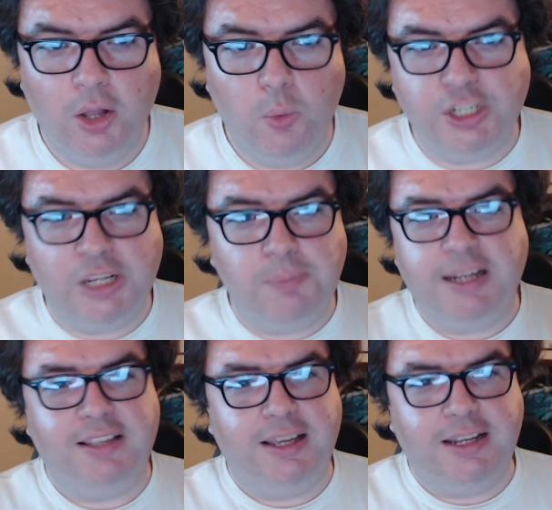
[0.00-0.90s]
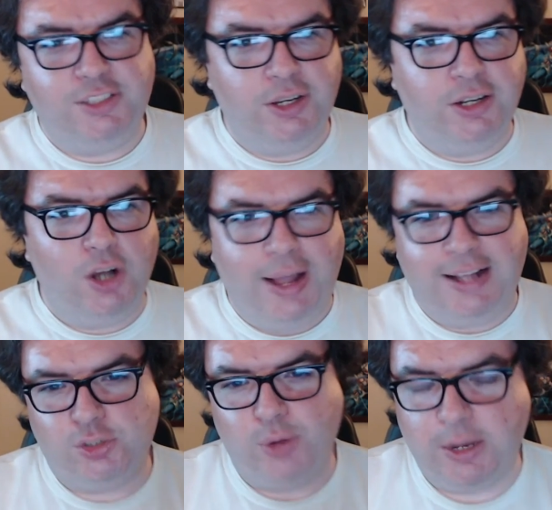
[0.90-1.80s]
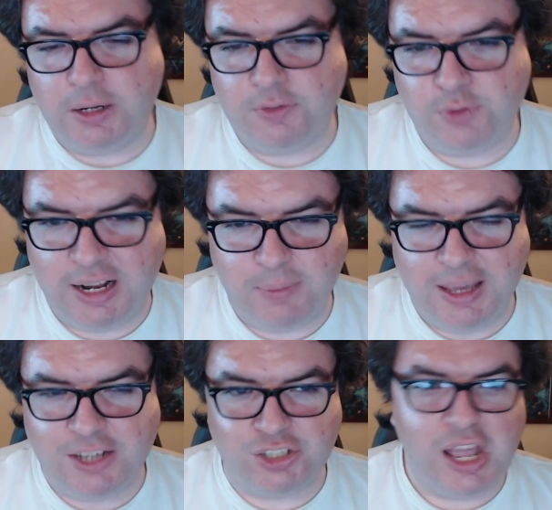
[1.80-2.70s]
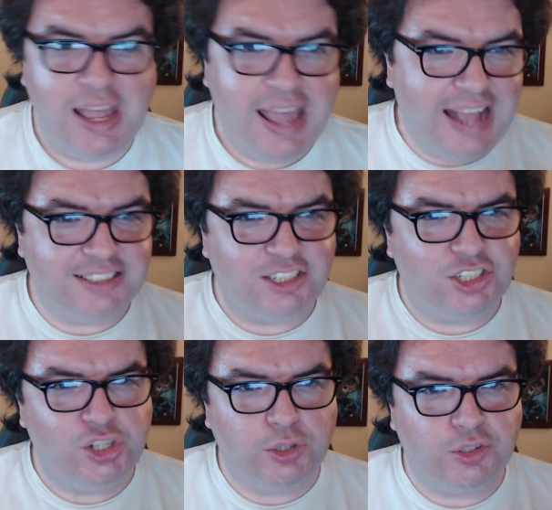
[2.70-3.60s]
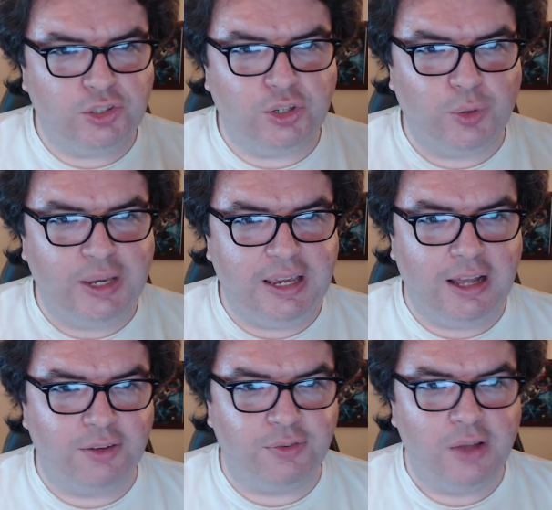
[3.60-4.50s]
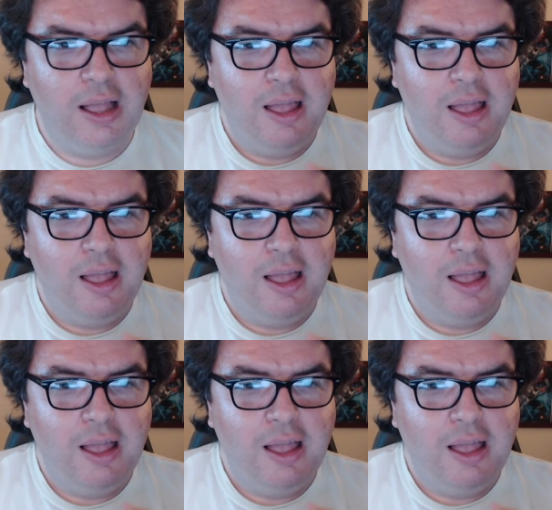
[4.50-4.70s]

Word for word: which admittedly, considering GoHands' track record for animation, has a certain degree of,